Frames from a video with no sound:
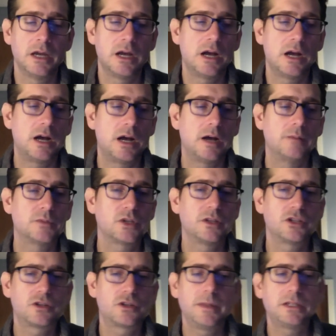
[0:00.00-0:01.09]
Um, so the
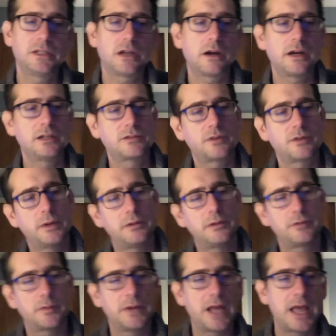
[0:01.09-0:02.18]
tributaries from a, from an